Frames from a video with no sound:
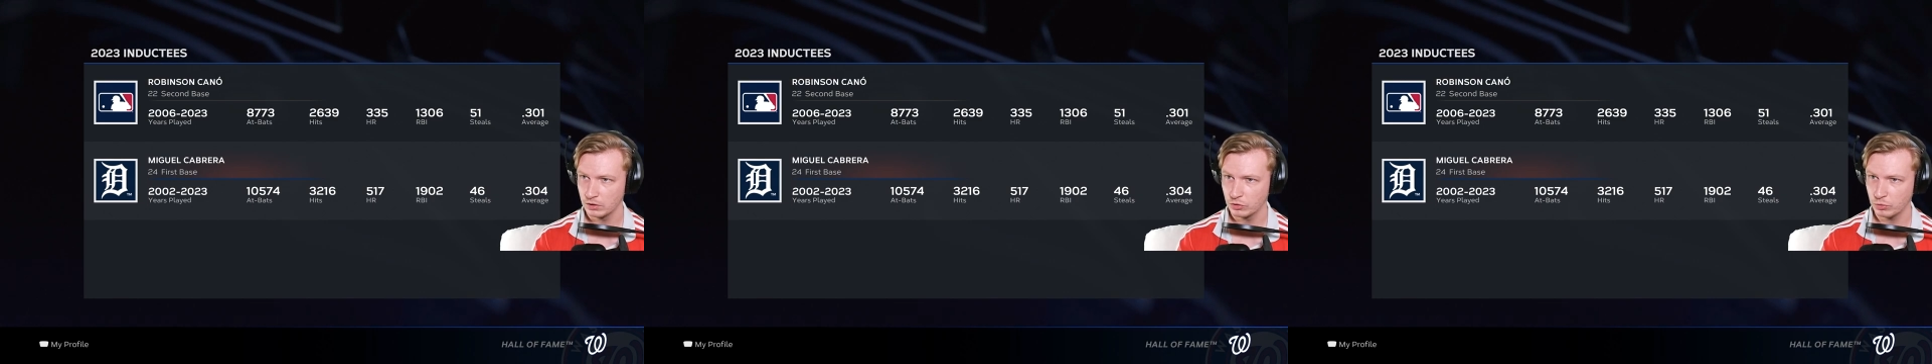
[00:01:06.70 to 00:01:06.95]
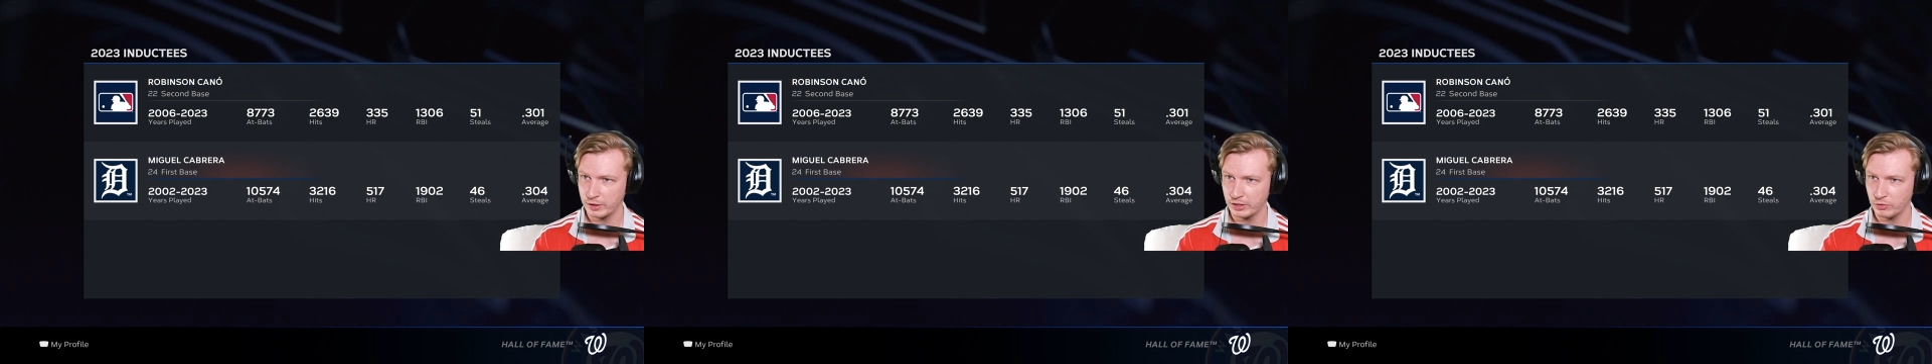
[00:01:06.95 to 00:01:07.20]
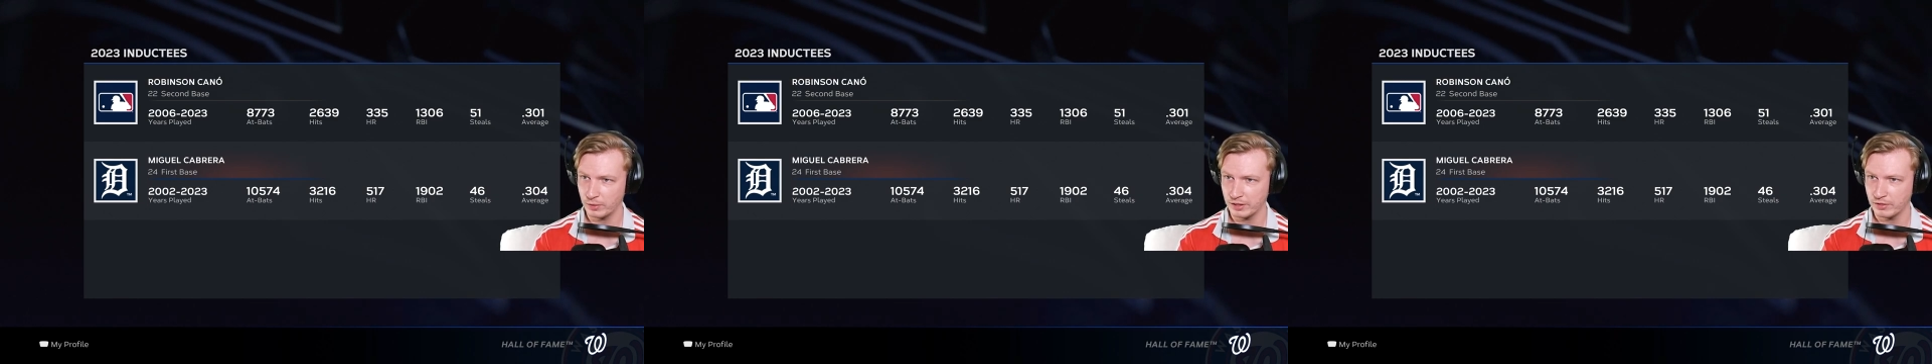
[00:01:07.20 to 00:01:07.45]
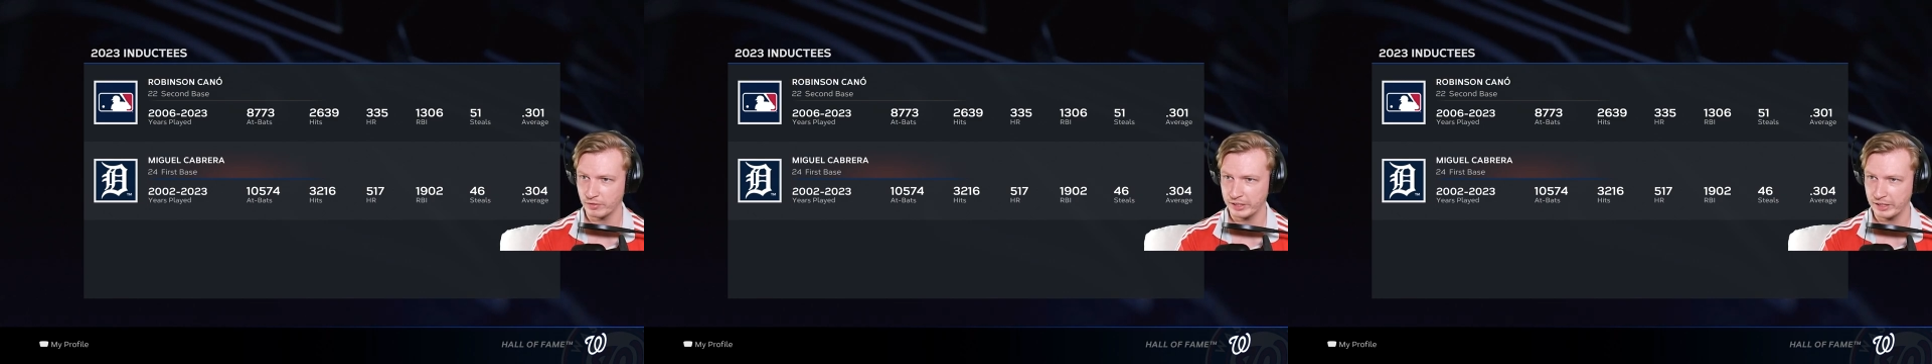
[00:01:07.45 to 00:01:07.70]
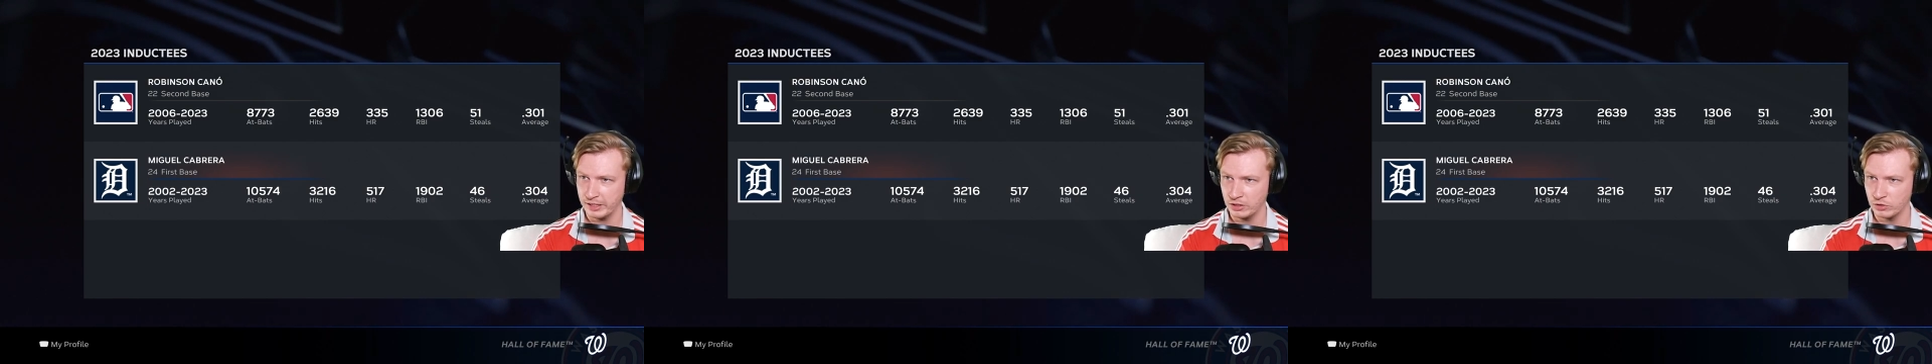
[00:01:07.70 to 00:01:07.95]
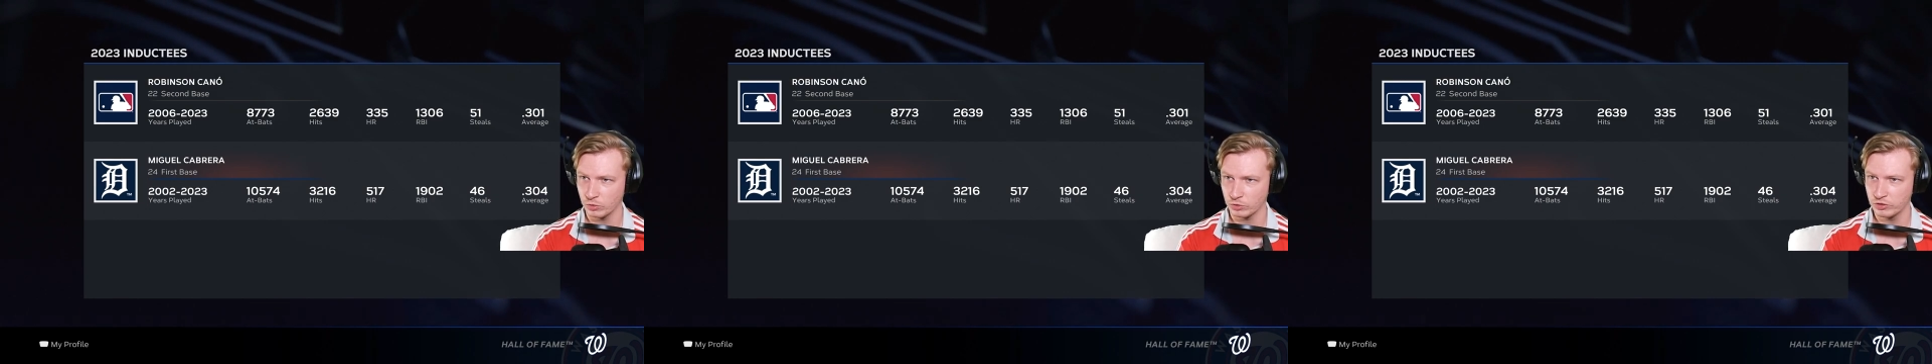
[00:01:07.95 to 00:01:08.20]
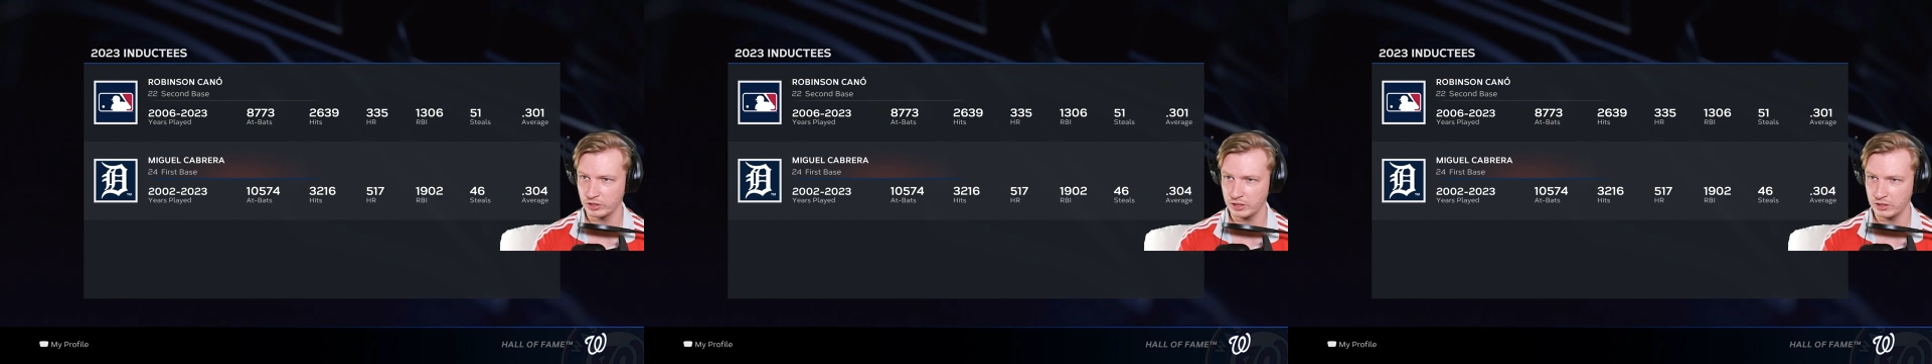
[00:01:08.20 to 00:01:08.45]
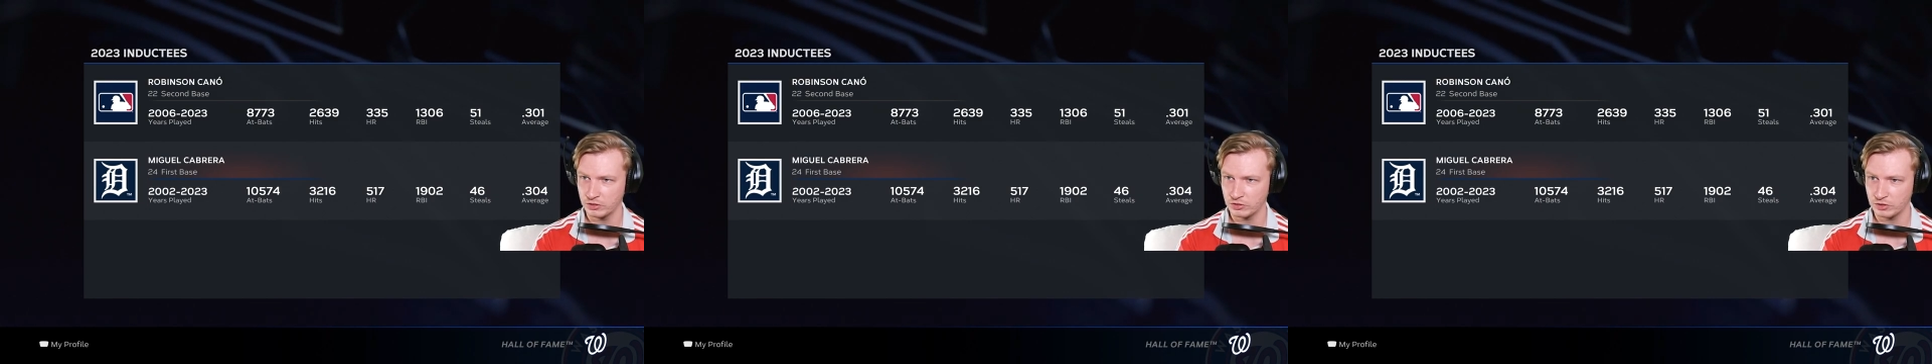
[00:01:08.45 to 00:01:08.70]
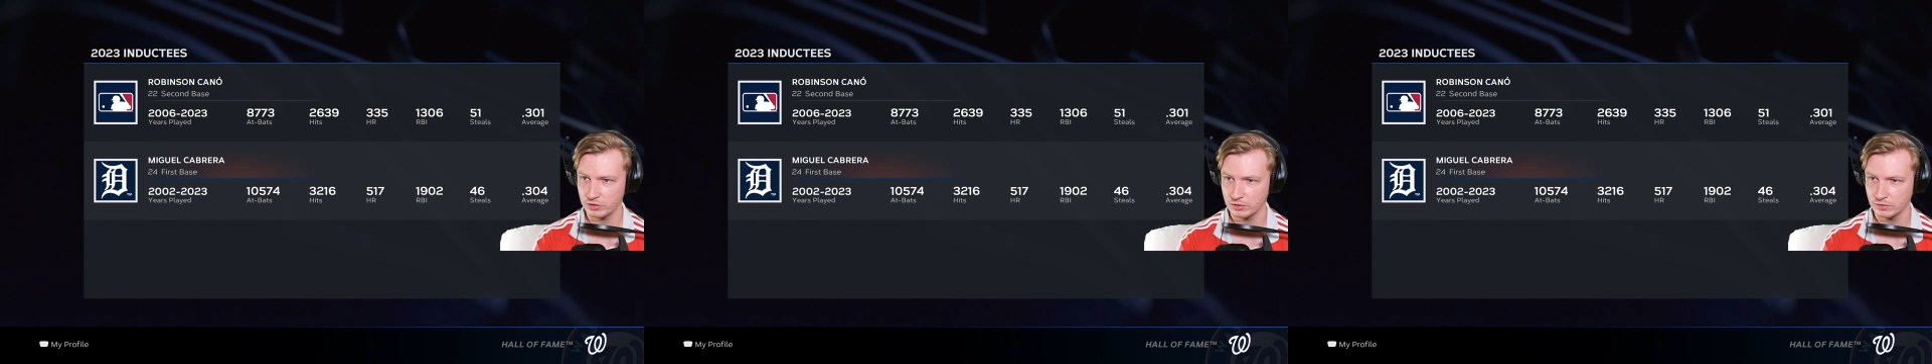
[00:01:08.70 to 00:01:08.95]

2023 inductees.